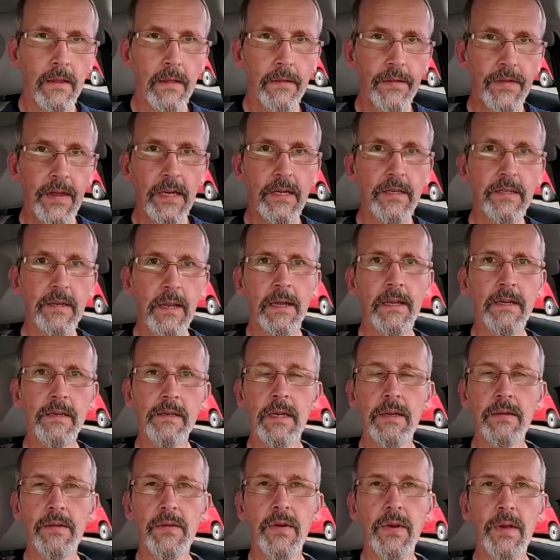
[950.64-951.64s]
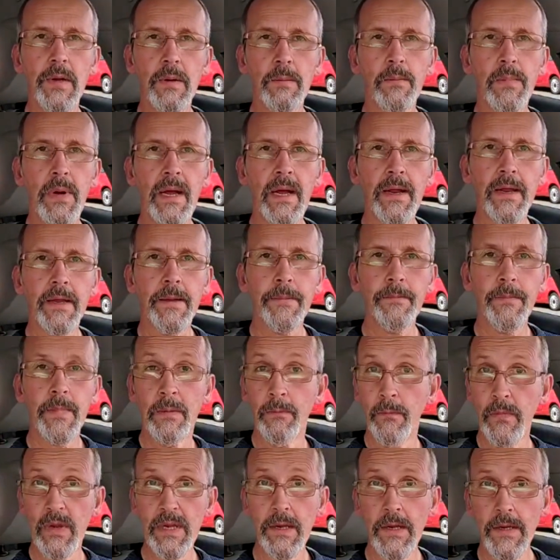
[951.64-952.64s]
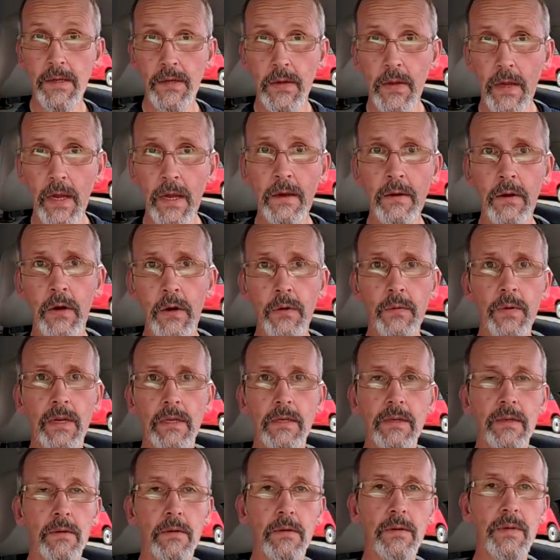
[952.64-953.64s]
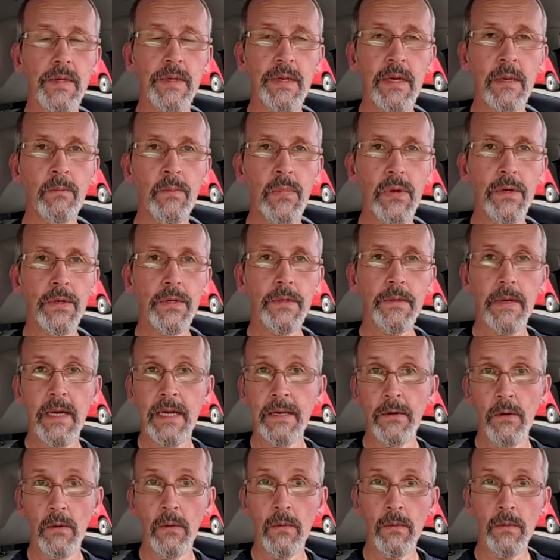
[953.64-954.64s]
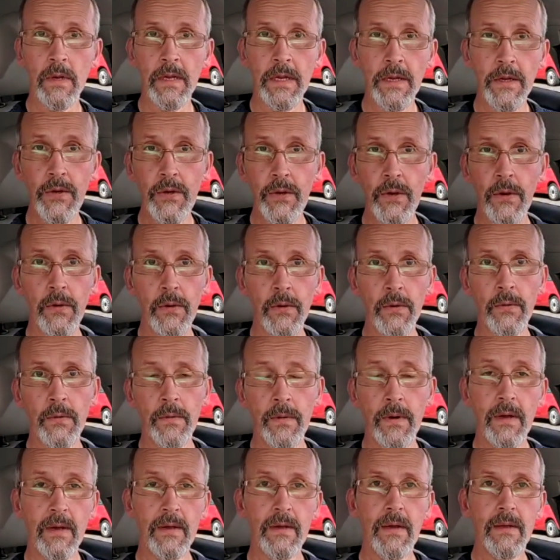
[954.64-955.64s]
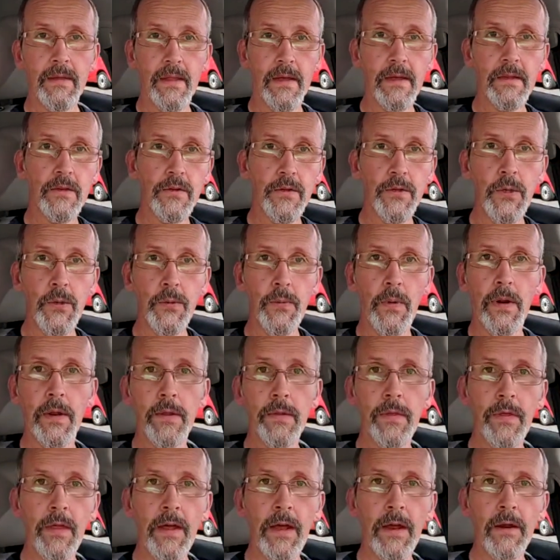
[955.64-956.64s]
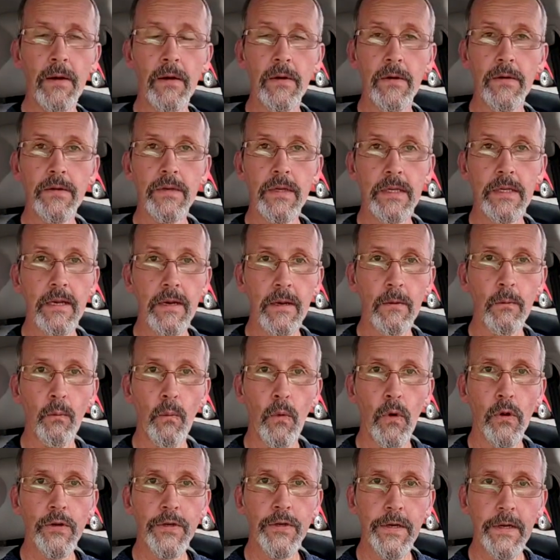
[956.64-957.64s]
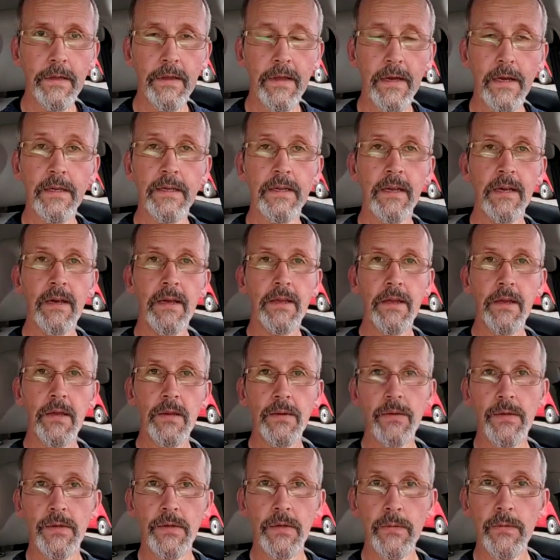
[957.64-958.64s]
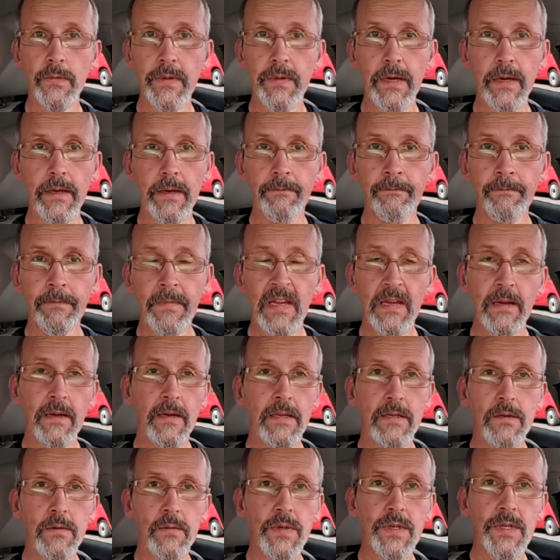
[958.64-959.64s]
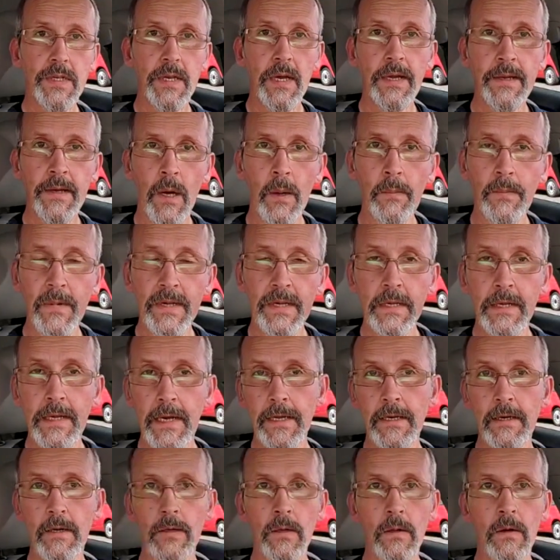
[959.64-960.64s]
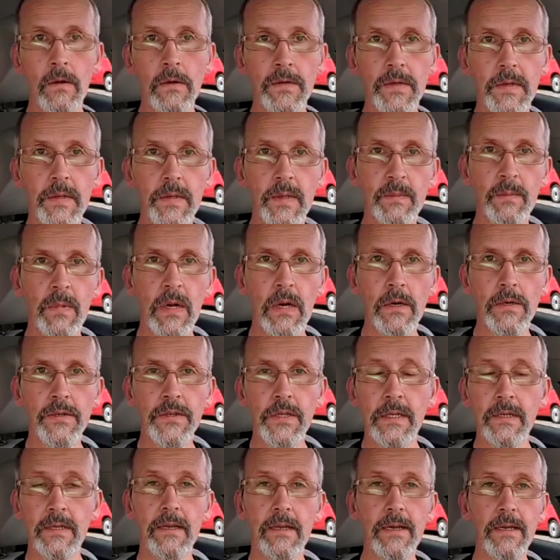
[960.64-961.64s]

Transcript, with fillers: These days need to come back and we need to increase those numbers. And only you, that's you out there who's sitting watching this, can do that. So sign up and get along to the marches.